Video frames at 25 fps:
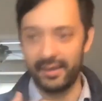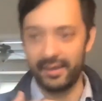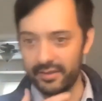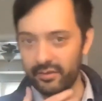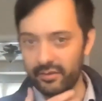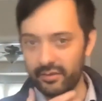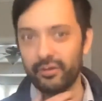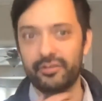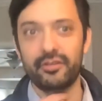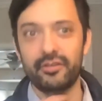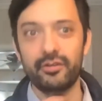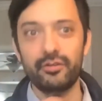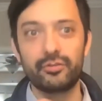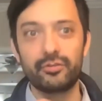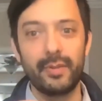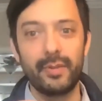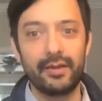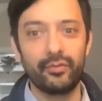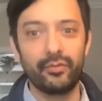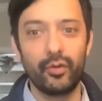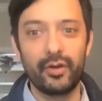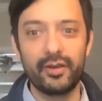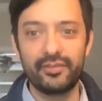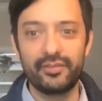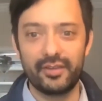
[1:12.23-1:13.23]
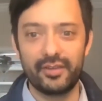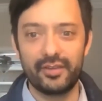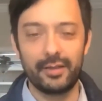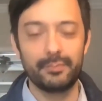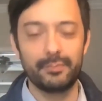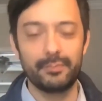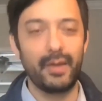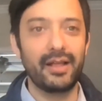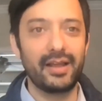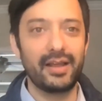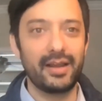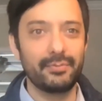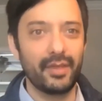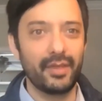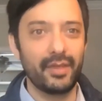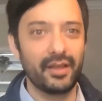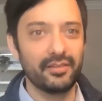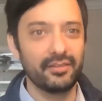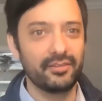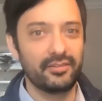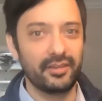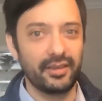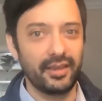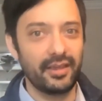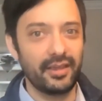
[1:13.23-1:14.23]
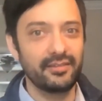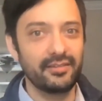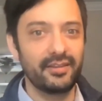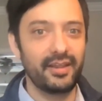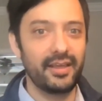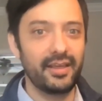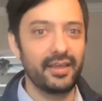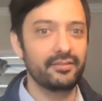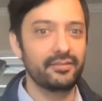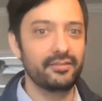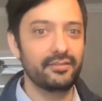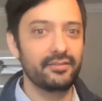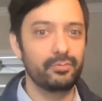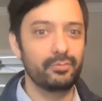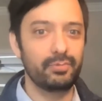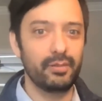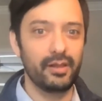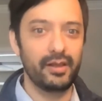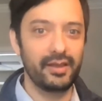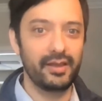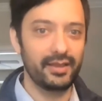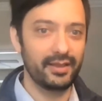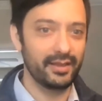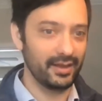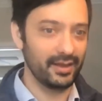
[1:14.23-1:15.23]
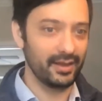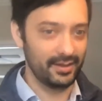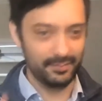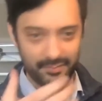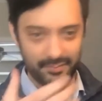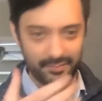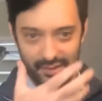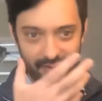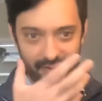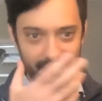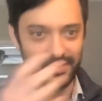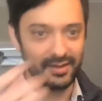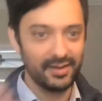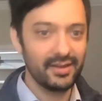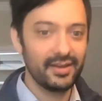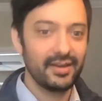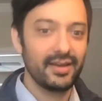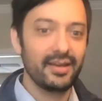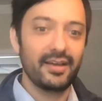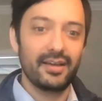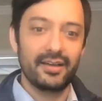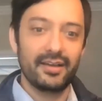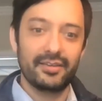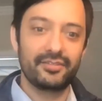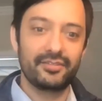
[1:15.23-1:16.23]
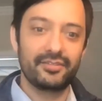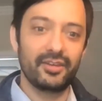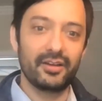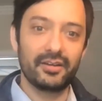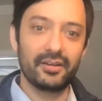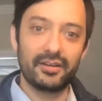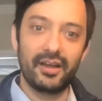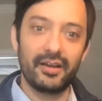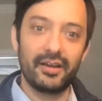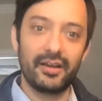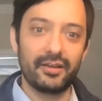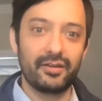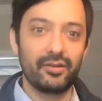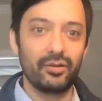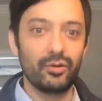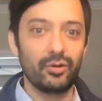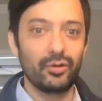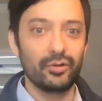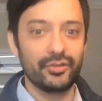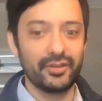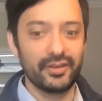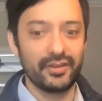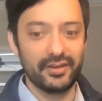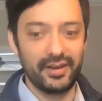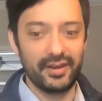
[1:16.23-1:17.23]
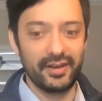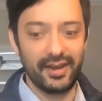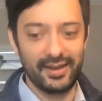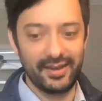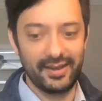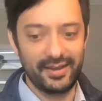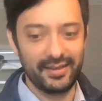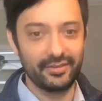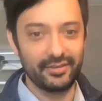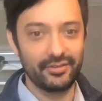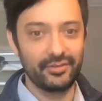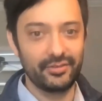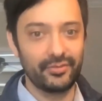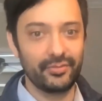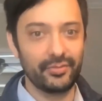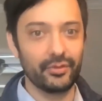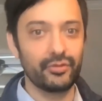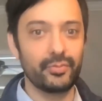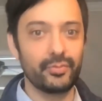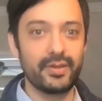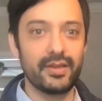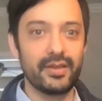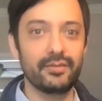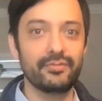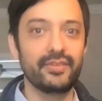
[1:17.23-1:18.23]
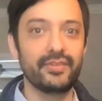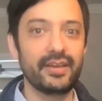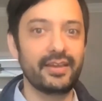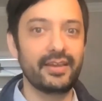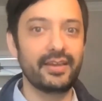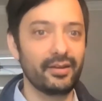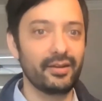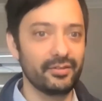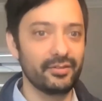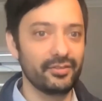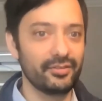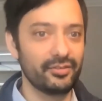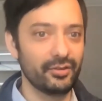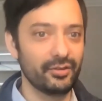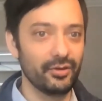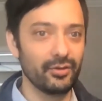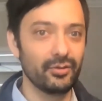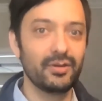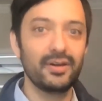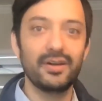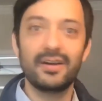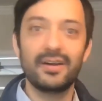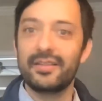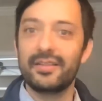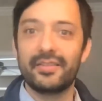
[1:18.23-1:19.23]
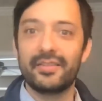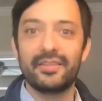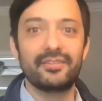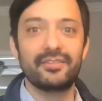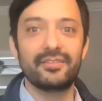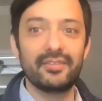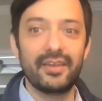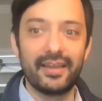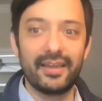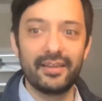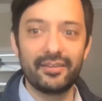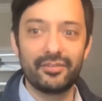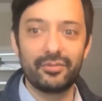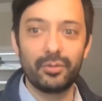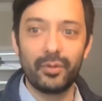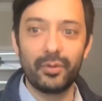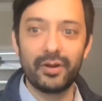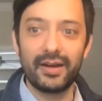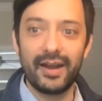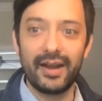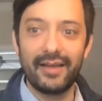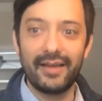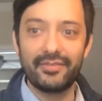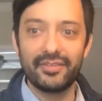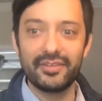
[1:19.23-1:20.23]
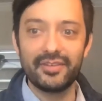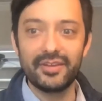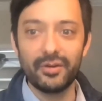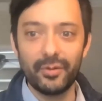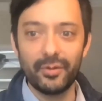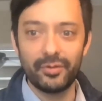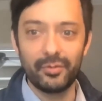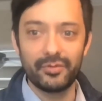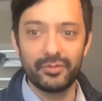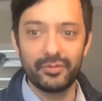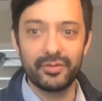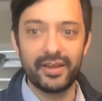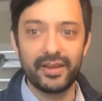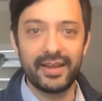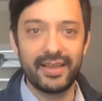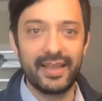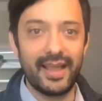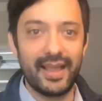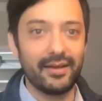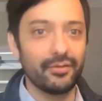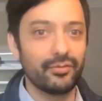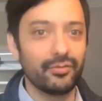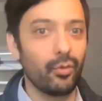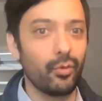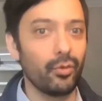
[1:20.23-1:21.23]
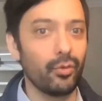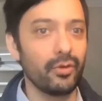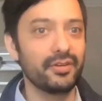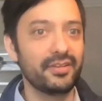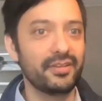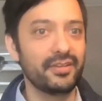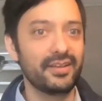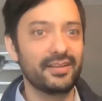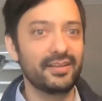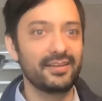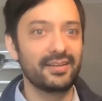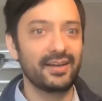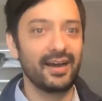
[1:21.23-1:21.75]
excuse my voice. I'm glad I'm not singing today, just playing. My son caught a cold in his first week of daycare, and so this is, I guess, what we're gonna have to deal with once we're getting out of quarantine.